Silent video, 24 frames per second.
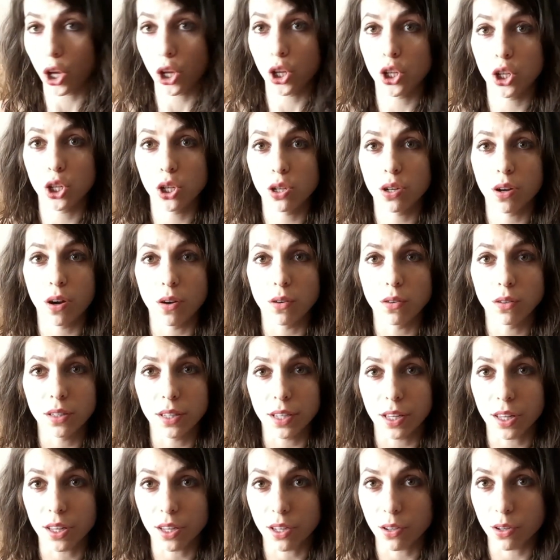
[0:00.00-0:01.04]
you know,
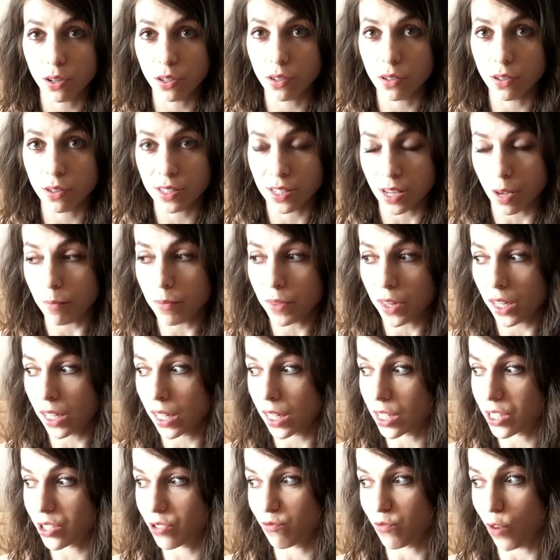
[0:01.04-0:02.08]
like something
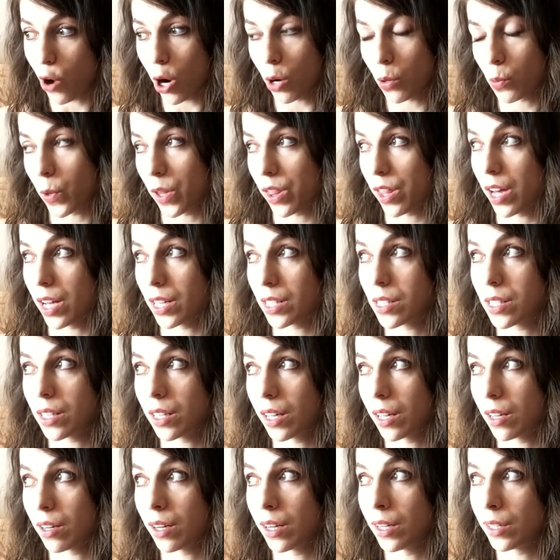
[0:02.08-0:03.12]
is wrong with us,
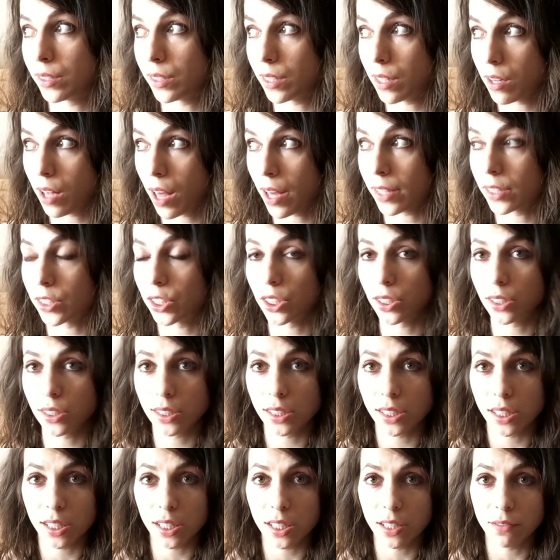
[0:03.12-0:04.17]
and it actually
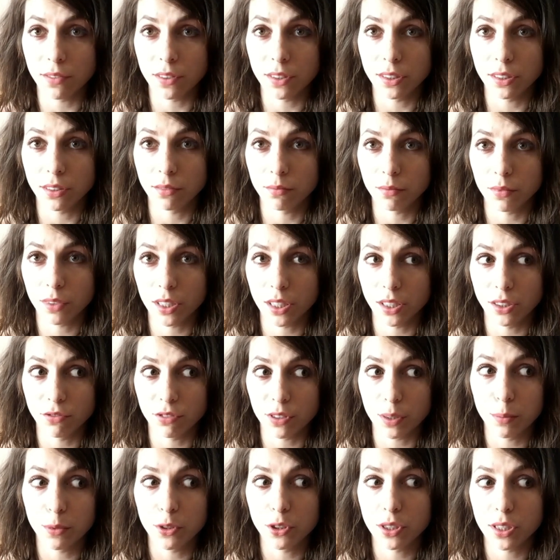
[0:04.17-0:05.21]
even
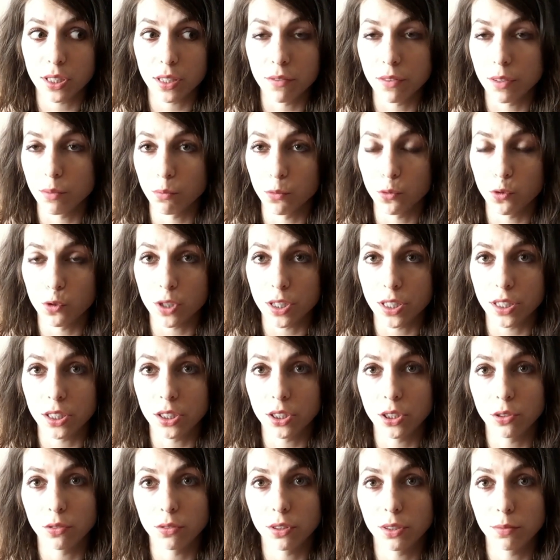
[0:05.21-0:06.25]
contributes even more
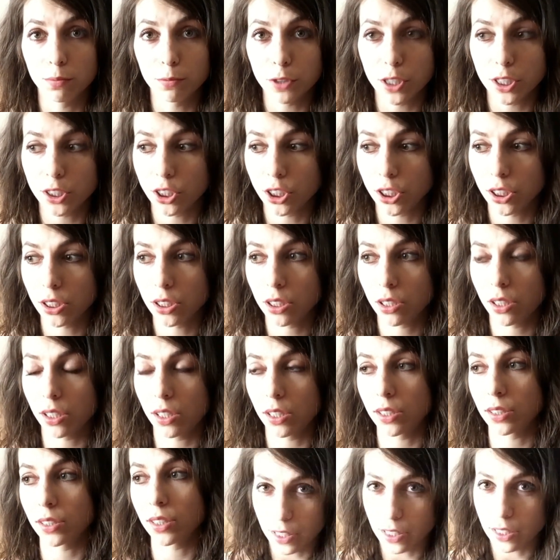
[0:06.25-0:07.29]
to depression
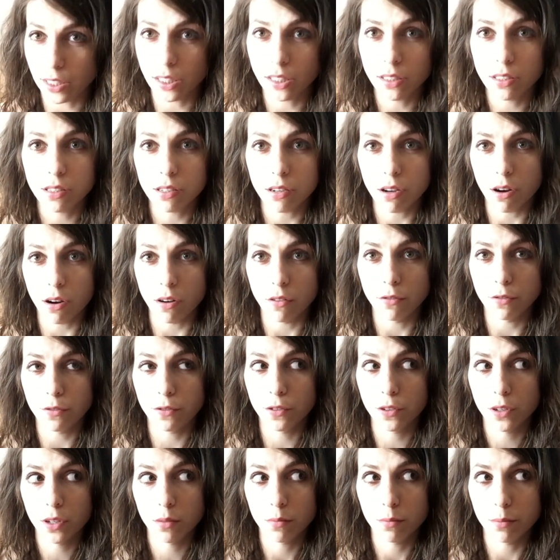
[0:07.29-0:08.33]
and feelings
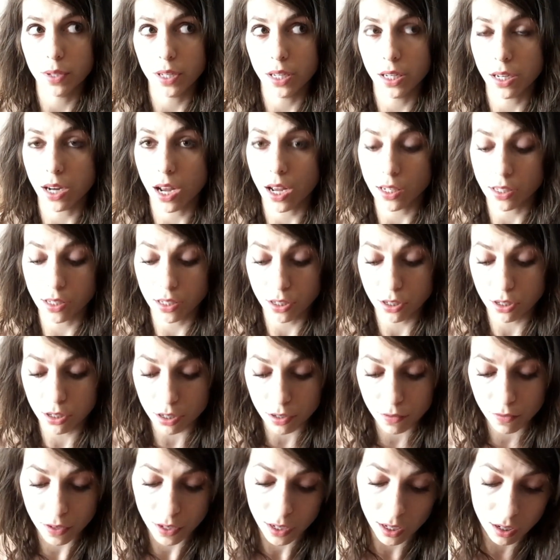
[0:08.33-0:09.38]
of being
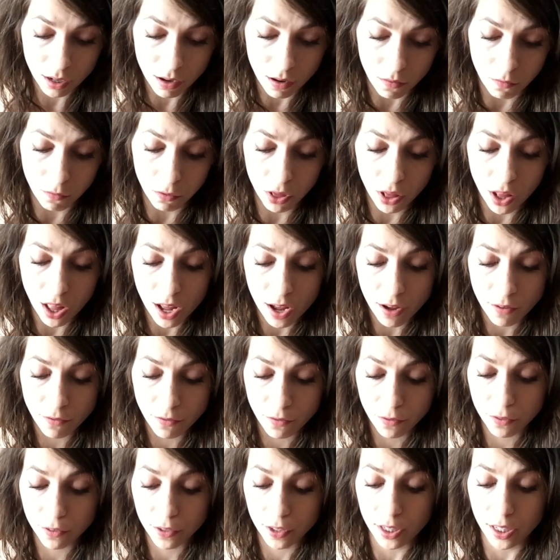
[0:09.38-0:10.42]
undeserving of
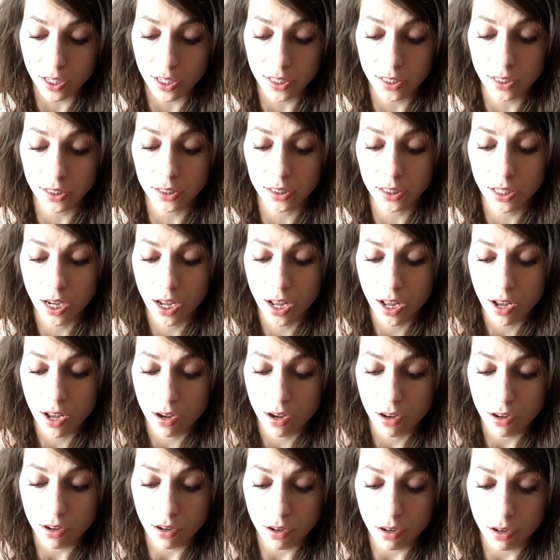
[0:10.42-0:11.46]
love and
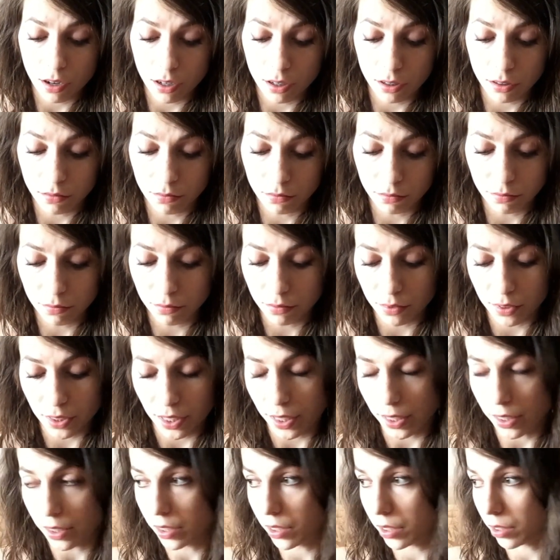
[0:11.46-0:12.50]
uh
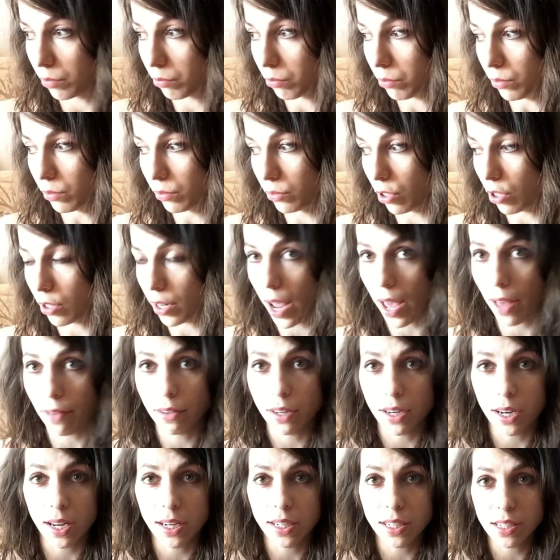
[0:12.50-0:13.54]
like not
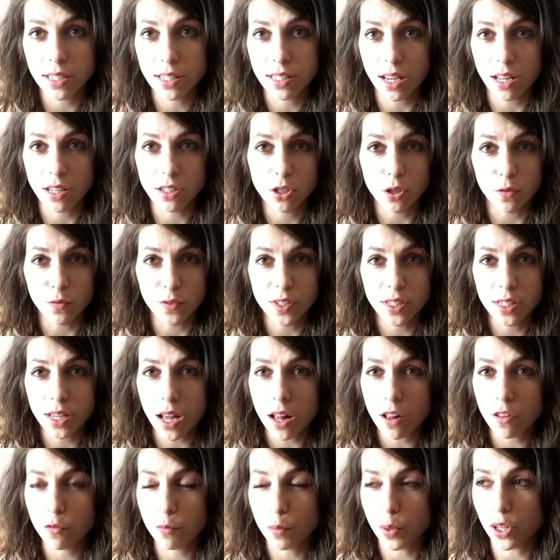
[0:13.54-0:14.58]
having any sense of
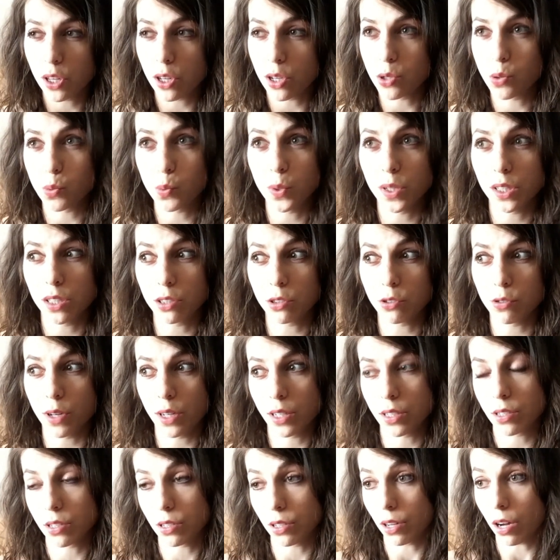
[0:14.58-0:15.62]
self, because we are
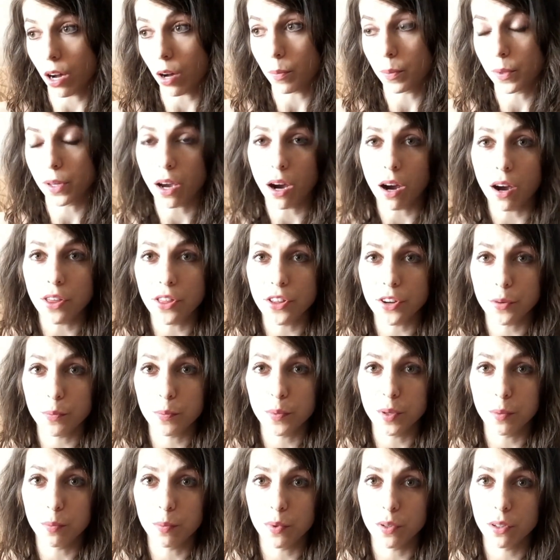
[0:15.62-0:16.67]
trying to copy other
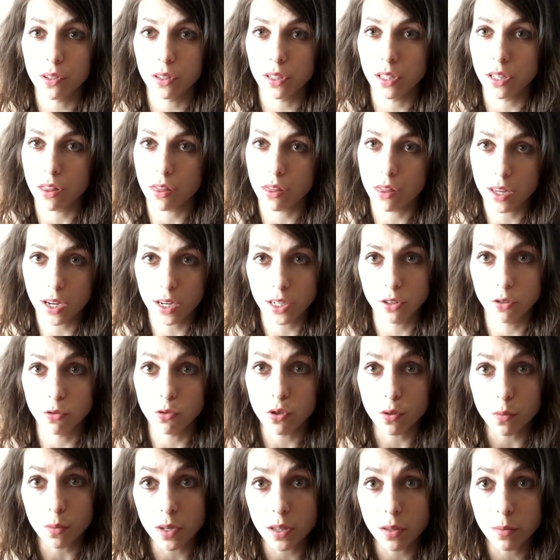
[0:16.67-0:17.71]
people and their
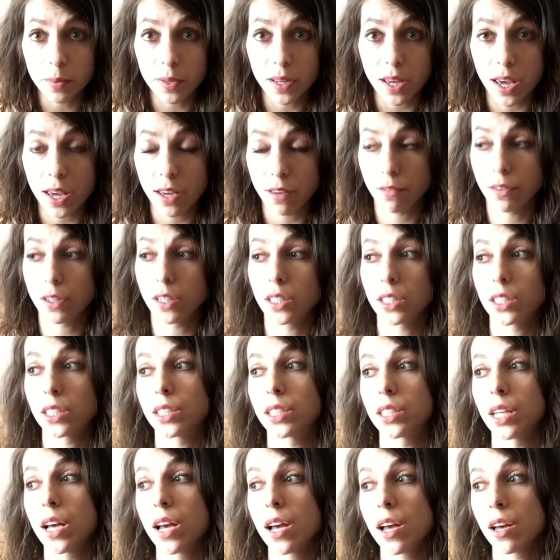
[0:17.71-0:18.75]
normal
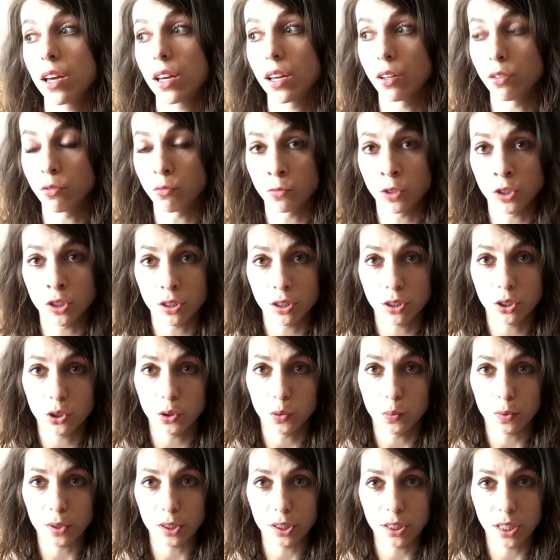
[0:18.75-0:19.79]
behaviors in order
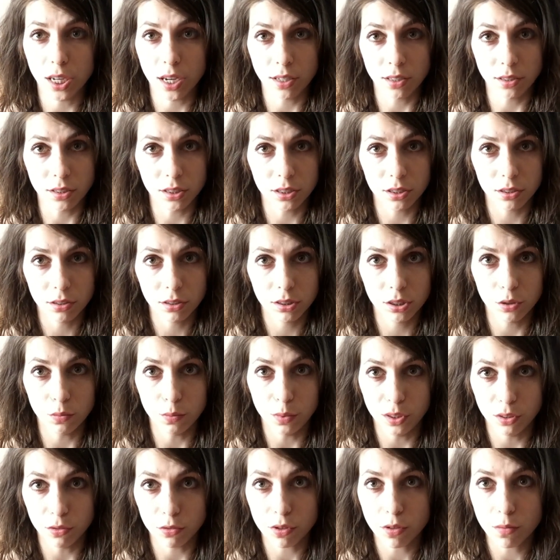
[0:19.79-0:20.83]
to pretend to
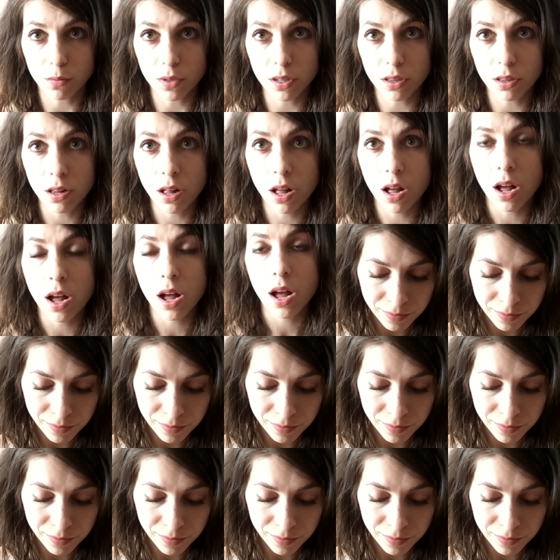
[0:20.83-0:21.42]
be normal.